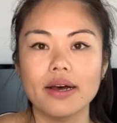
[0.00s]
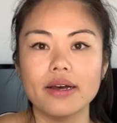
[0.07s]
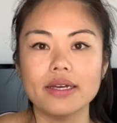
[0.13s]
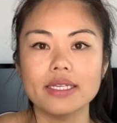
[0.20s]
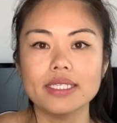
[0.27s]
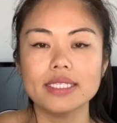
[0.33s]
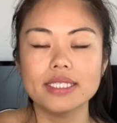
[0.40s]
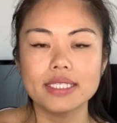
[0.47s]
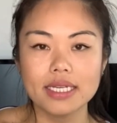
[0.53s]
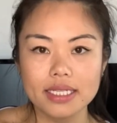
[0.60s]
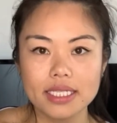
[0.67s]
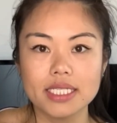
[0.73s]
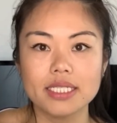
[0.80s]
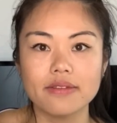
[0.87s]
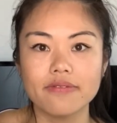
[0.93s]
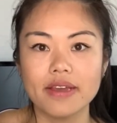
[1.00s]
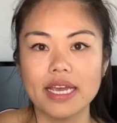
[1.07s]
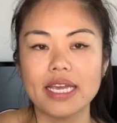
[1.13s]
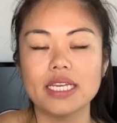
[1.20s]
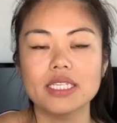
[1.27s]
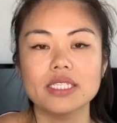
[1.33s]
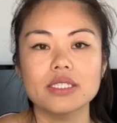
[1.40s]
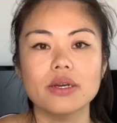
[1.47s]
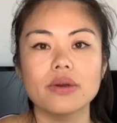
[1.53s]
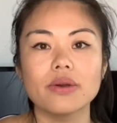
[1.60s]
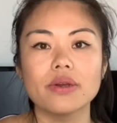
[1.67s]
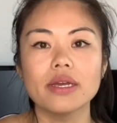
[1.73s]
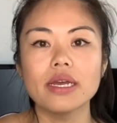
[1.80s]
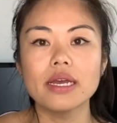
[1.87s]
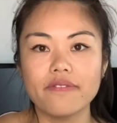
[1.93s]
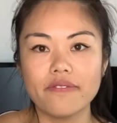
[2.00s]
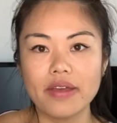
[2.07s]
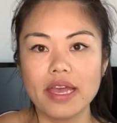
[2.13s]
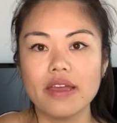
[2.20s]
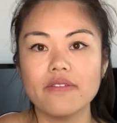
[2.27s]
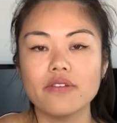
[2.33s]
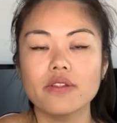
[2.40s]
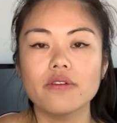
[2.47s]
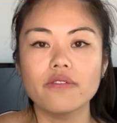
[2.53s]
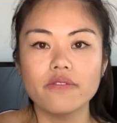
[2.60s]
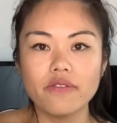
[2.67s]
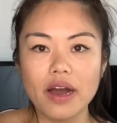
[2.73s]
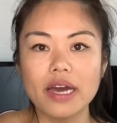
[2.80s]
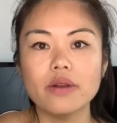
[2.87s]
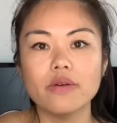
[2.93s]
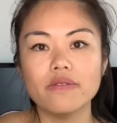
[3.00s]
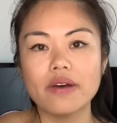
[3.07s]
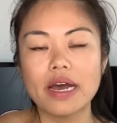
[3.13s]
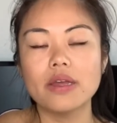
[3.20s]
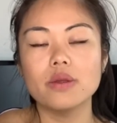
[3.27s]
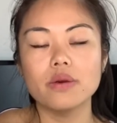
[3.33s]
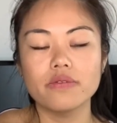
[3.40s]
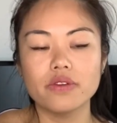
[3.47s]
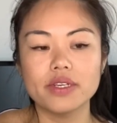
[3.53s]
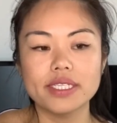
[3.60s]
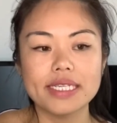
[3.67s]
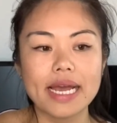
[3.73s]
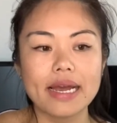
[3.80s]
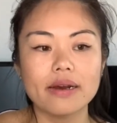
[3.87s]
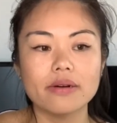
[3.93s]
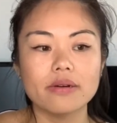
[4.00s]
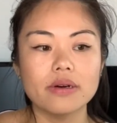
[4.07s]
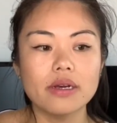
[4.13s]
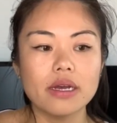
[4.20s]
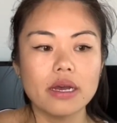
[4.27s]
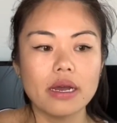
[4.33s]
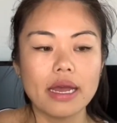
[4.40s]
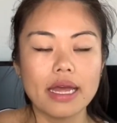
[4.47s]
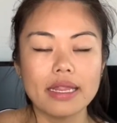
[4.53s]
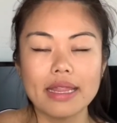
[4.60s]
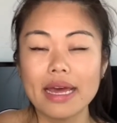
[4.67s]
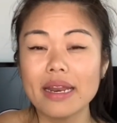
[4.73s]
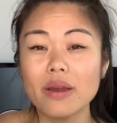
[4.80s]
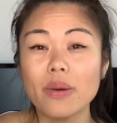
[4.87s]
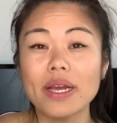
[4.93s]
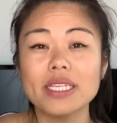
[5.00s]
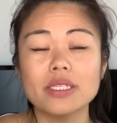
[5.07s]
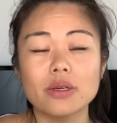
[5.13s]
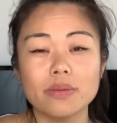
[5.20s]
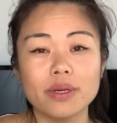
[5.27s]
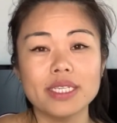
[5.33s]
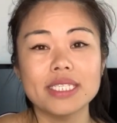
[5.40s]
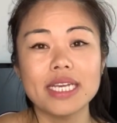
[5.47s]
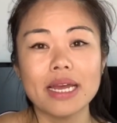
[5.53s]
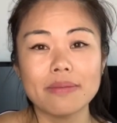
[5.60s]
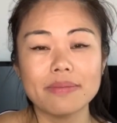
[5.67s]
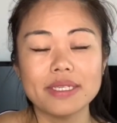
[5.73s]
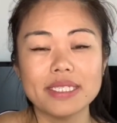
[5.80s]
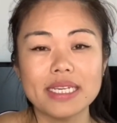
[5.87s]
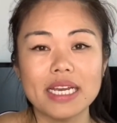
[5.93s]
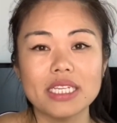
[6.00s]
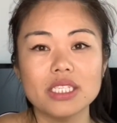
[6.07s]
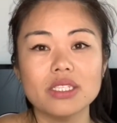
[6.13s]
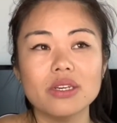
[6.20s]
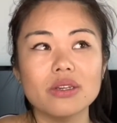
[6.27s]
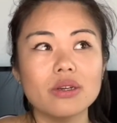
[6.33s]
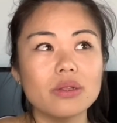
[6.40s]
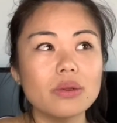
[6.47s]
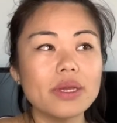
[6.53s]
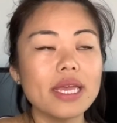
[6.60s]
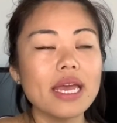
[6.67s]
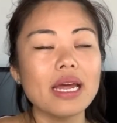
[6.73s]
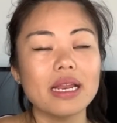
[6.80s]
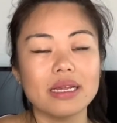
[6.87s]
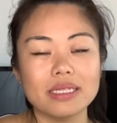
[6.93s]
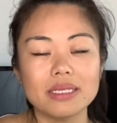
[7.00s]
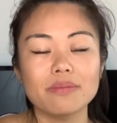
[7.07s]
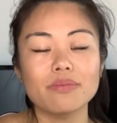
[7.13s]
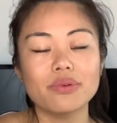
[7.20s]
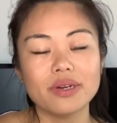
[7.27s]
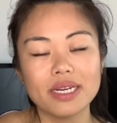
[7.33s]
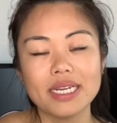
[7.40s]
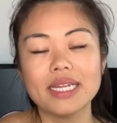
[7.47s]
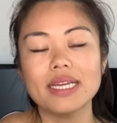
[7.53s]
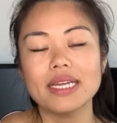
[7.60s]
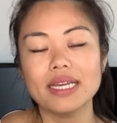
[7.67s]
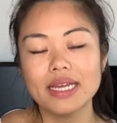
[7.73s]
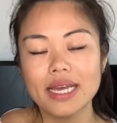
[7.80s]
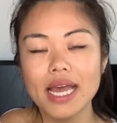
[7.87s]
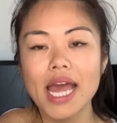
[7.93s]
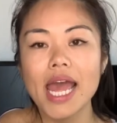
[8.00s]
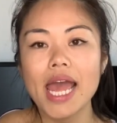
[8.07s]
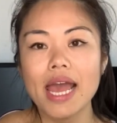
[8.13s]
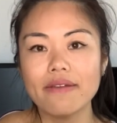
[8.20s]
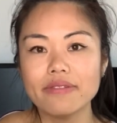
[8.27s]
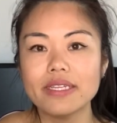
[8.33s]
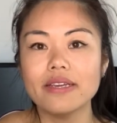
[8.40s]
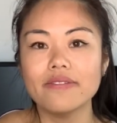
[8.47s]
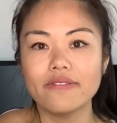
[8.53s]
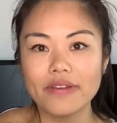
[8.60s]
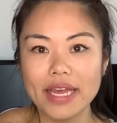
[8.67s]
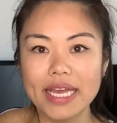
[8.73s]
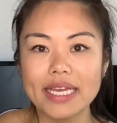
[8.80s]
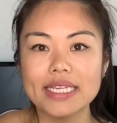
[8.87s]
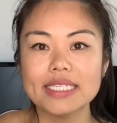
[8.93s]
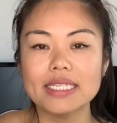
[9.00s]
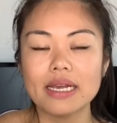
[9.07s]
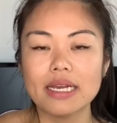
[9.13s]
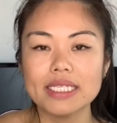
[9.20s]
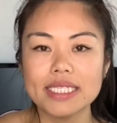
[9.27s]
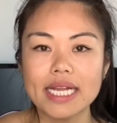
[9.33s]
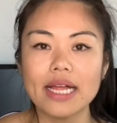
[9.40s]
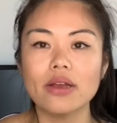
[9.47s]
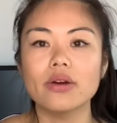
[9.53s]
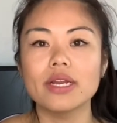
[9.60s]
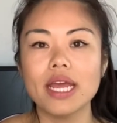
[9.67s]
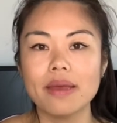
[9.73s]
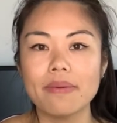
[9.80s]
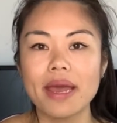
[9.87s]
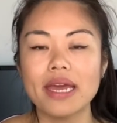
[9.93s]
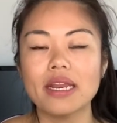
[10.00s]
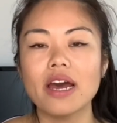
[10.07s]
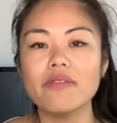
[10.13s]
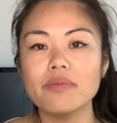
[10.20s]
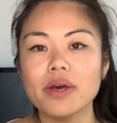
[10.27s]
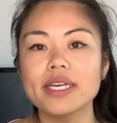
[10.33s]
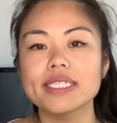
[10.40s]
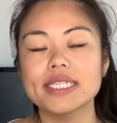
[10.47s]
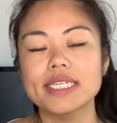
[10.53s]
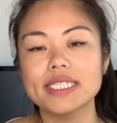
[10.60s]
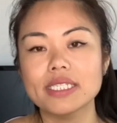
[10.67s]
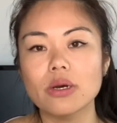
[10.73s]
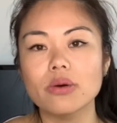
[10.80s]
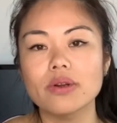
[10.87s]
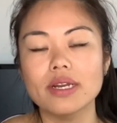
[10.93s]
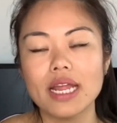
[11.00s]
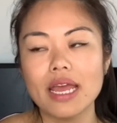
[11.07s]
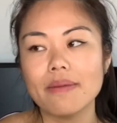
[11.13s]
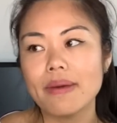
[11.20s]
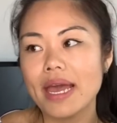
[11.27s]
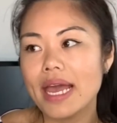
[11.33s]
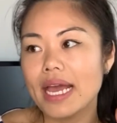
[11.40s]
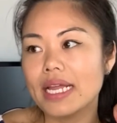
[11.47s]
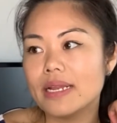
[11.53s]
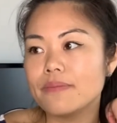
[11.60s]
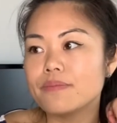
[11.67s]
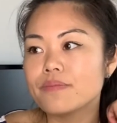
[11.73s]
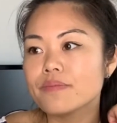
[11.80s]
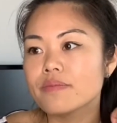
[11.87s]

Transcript: seller's fee, so fee for the final value of your sale, and that equates to almost 10%. So you're looking at some pretty hefty fees selling on eBay. And I personally sold on eBay, and